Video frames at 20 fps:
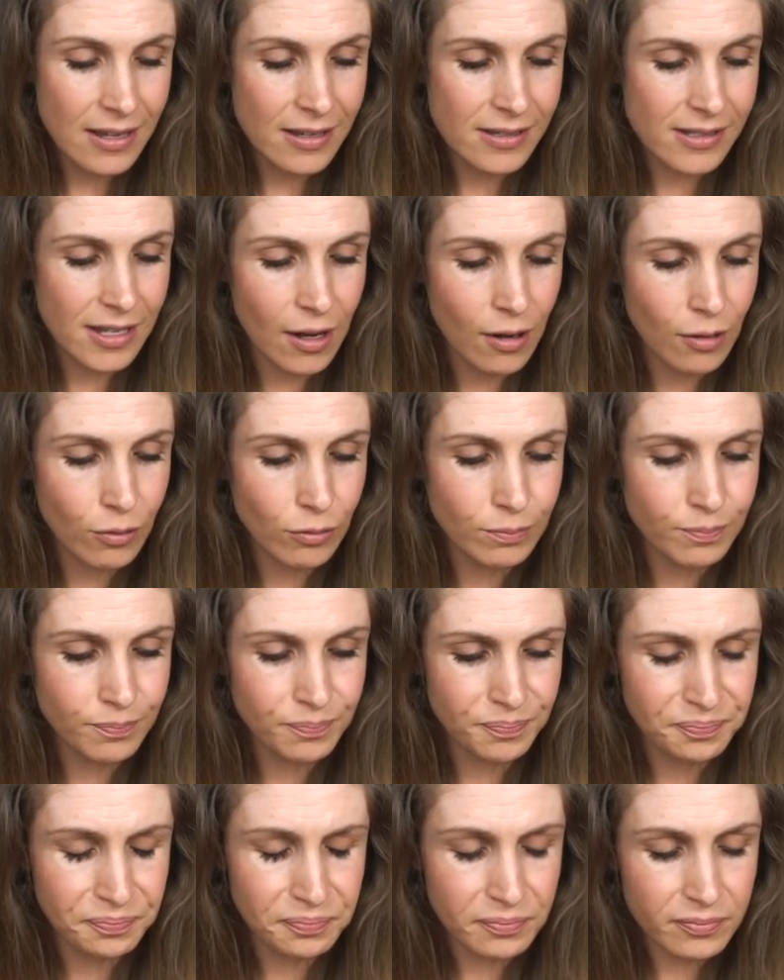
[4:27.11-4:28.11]
So
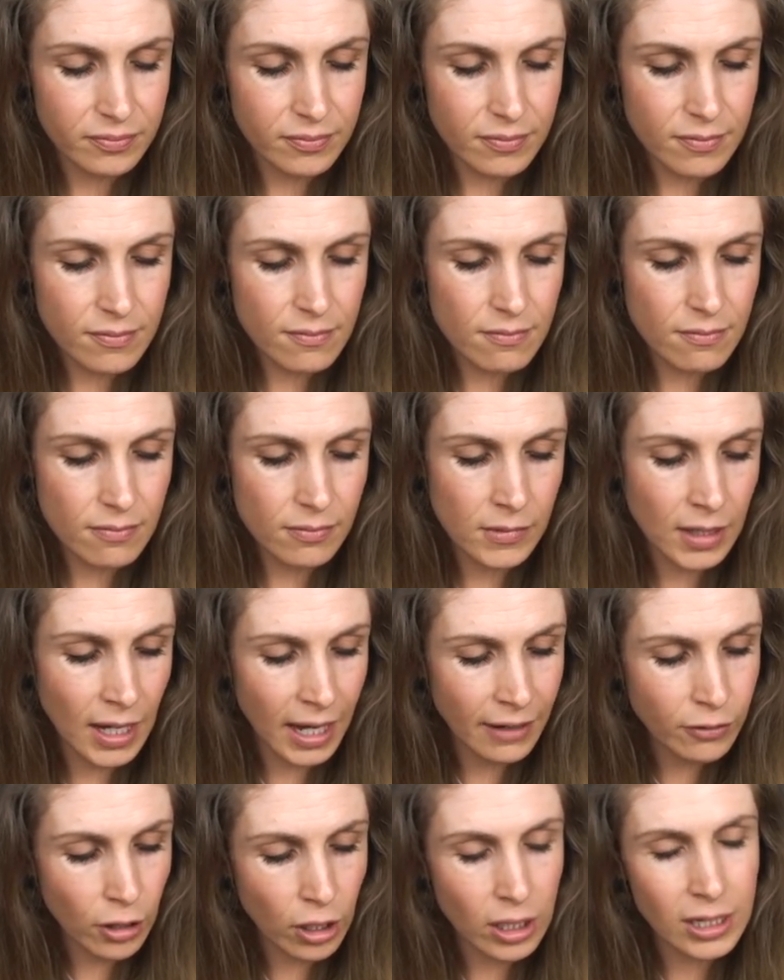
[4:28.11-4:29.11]

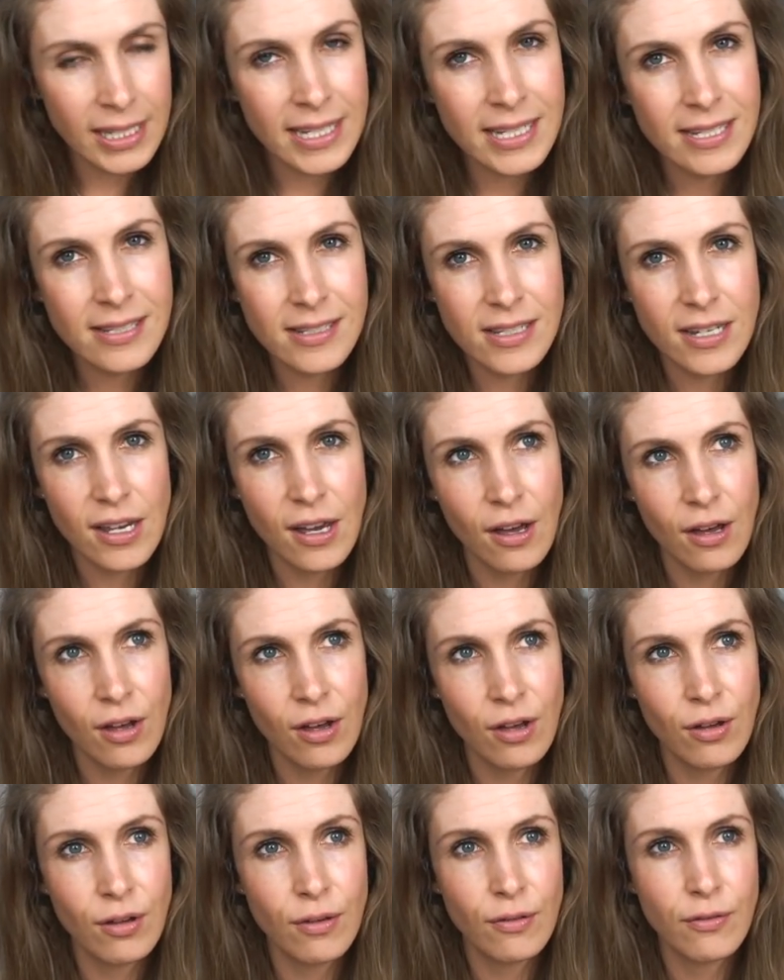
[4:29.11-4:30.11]
I've got a list
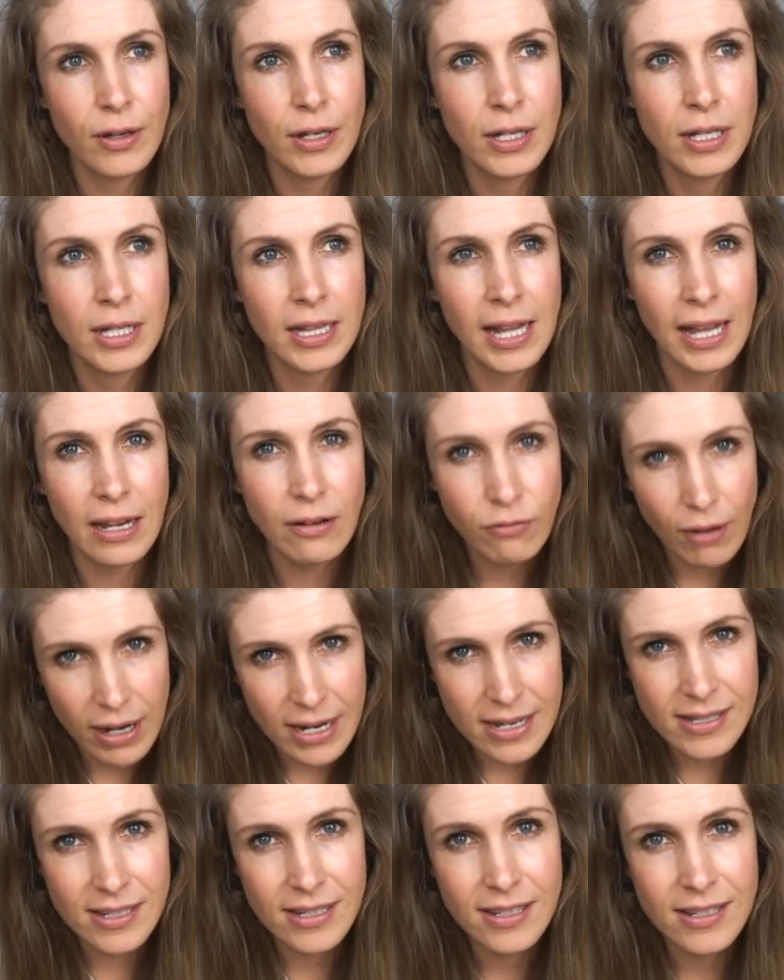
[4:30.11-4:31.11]
of like
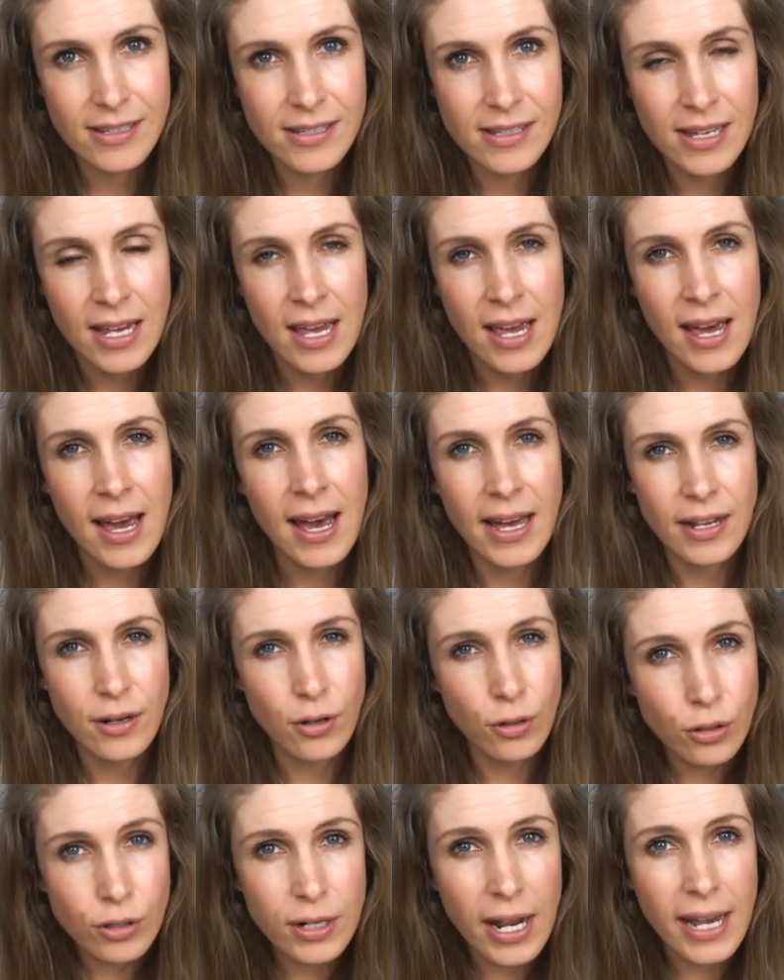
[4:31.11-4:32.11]
races and
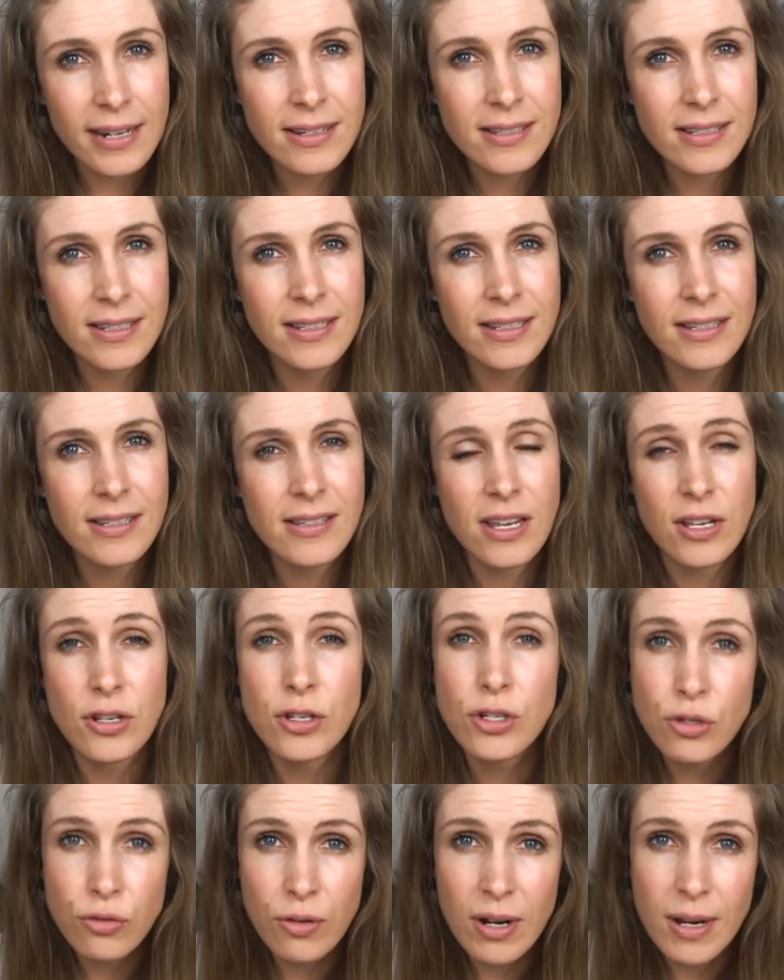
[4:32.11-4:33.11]
Audaxes
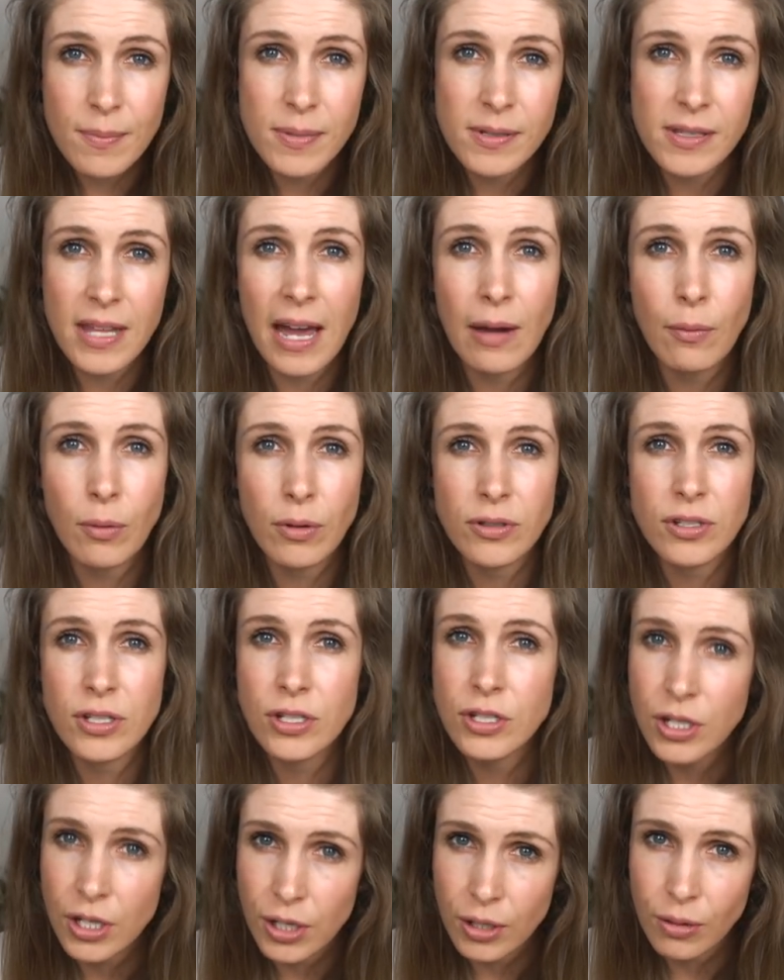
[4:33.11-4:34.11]
and trips that I want to
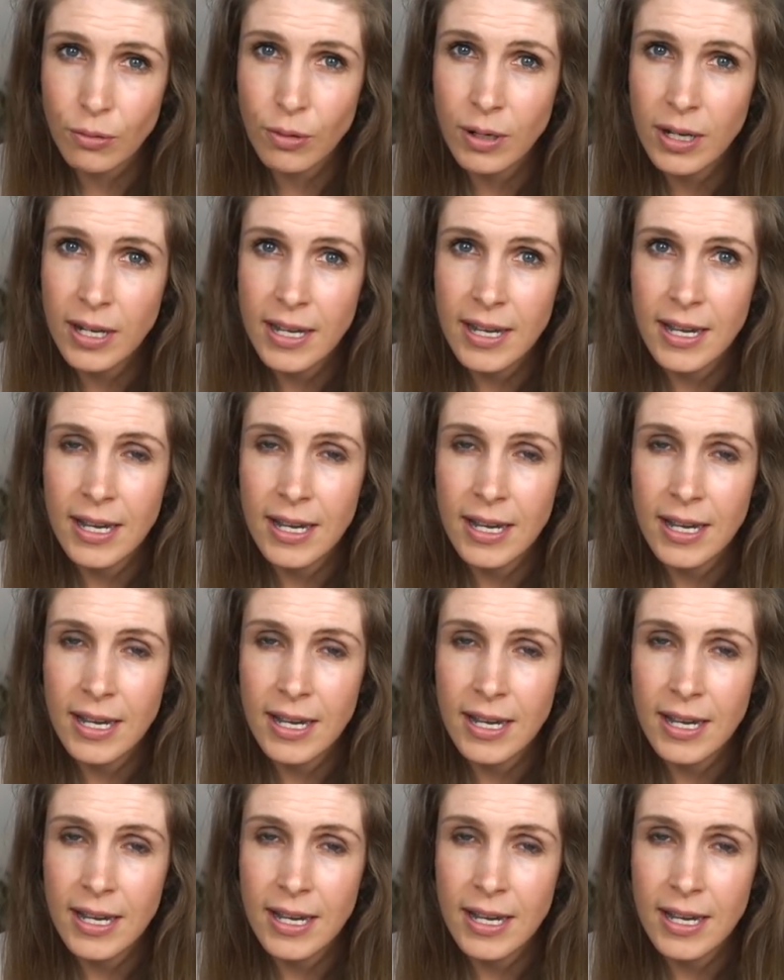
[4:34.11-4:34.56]
do.